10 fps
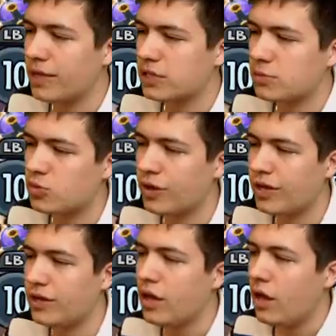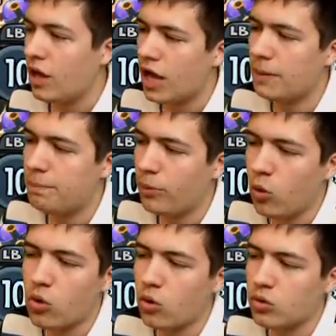a mix between
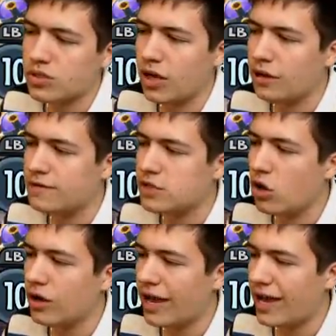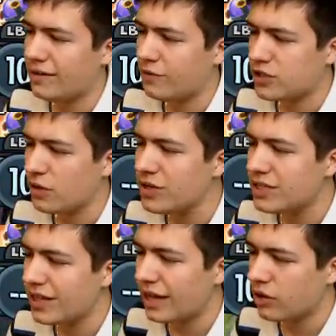Borgore's love song and for some
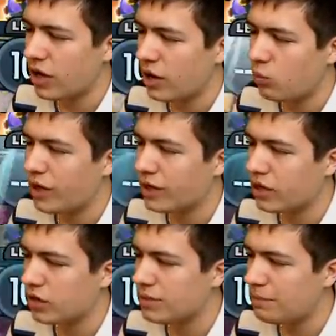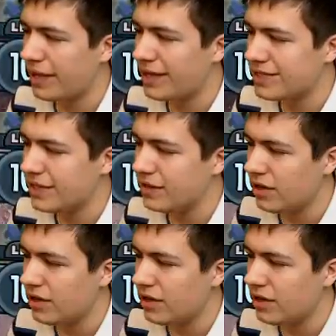reason that weird girl, is it Pixie?